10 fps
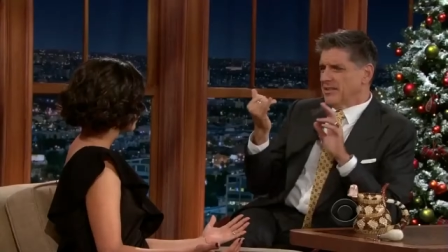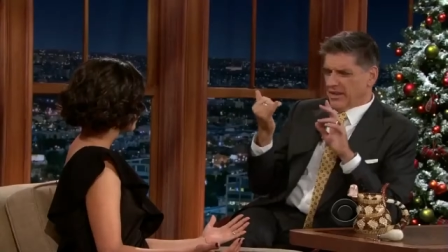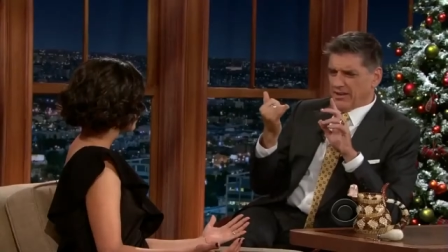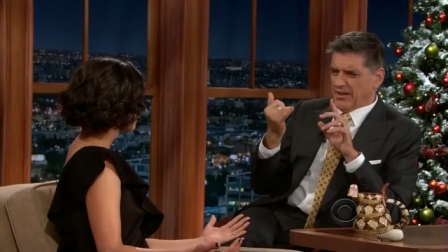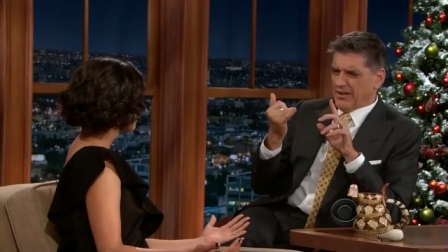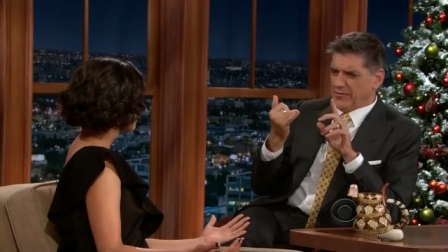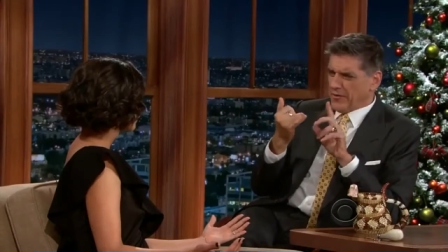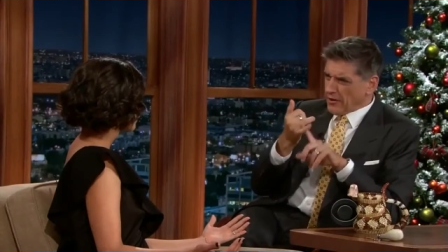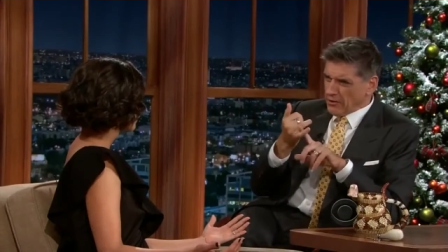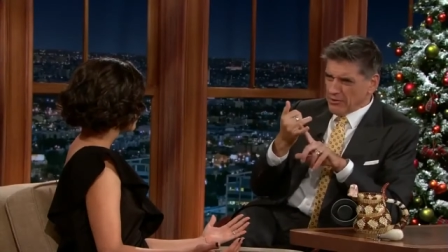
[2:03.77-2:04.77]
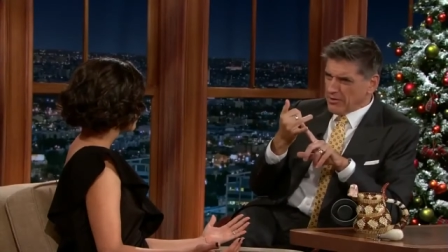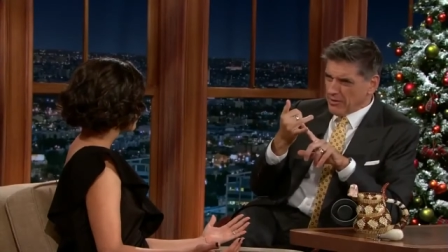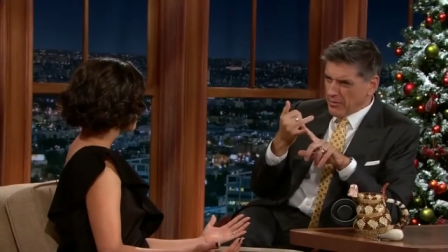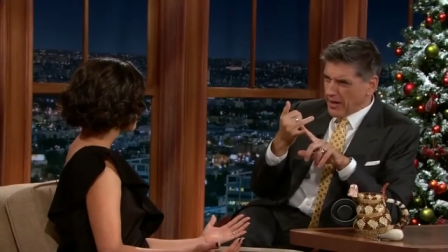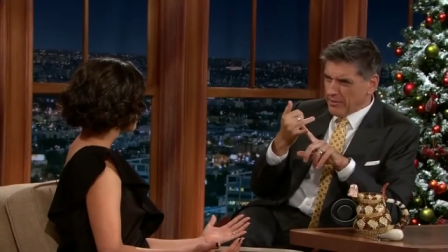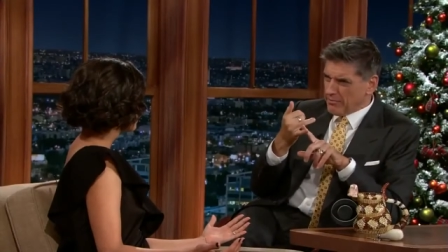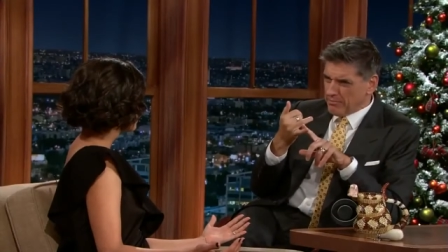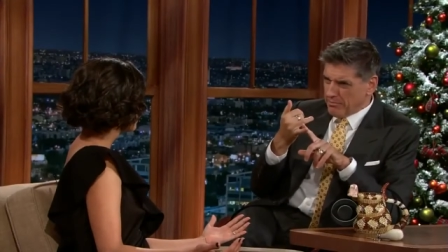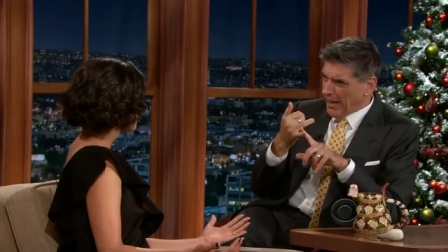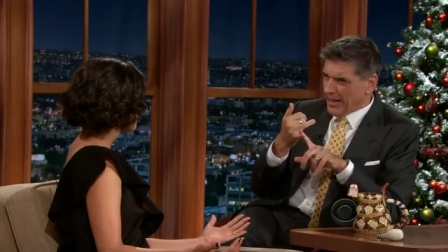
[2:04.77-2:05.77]
They got the funnel
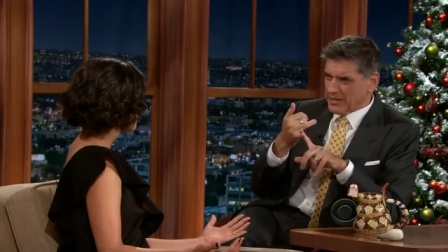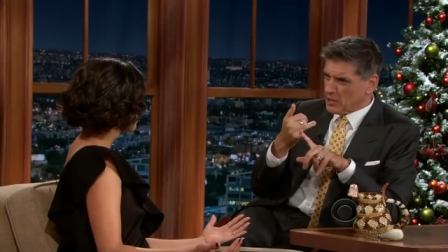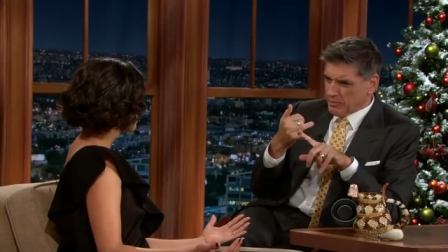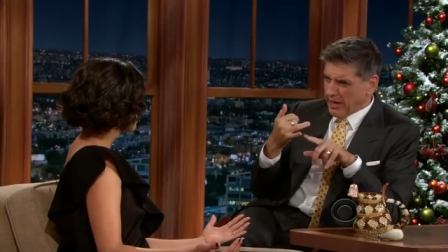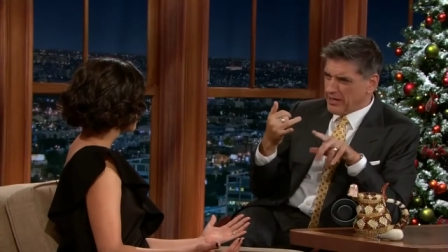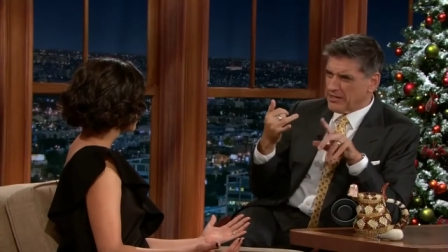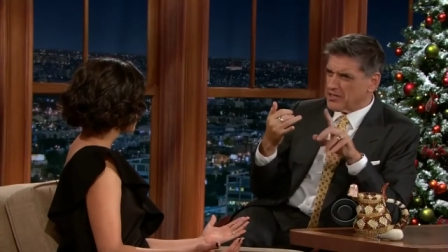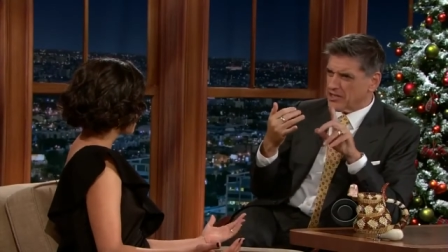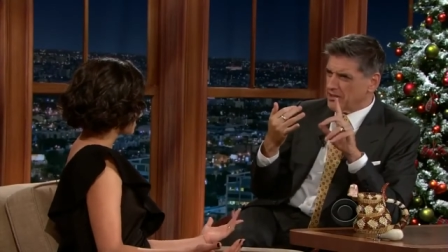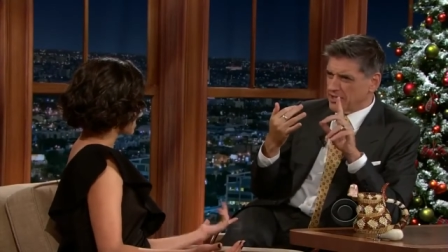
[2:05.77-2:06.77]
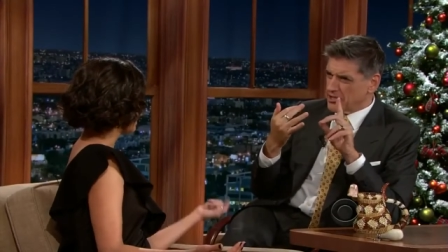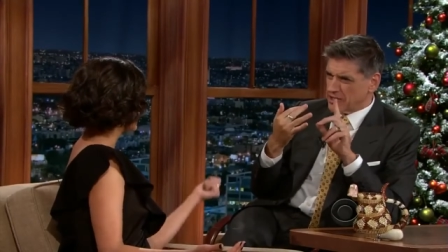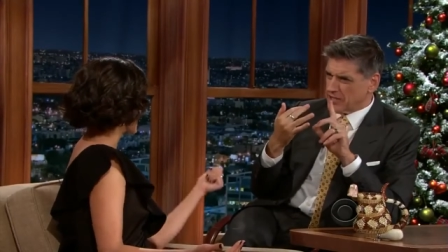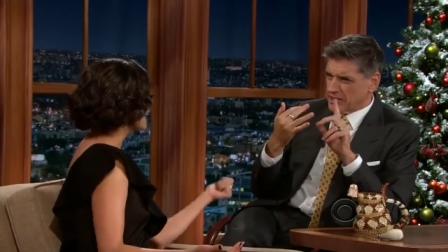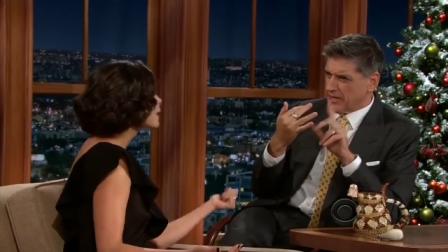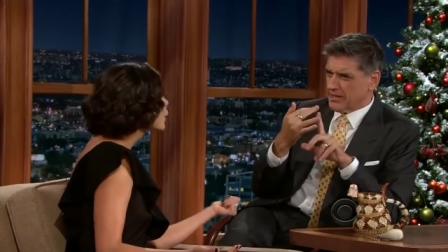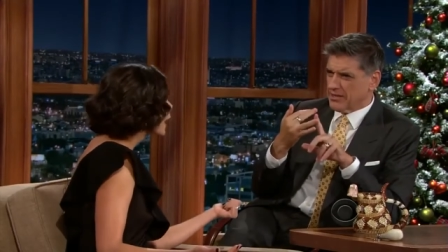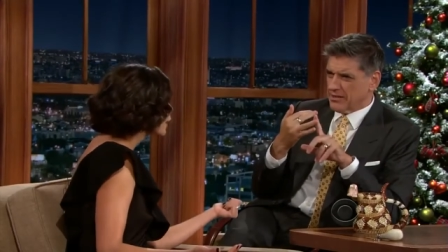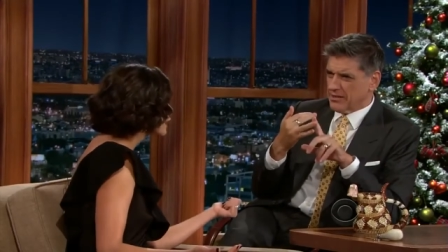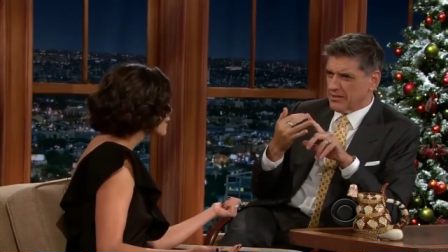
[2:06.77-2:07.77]
web back spiders and the
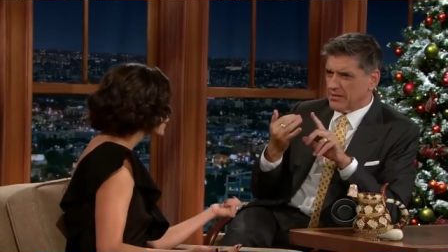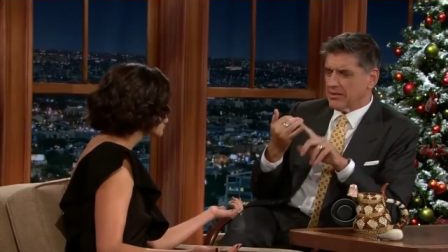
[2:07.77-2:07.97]
cassowaries.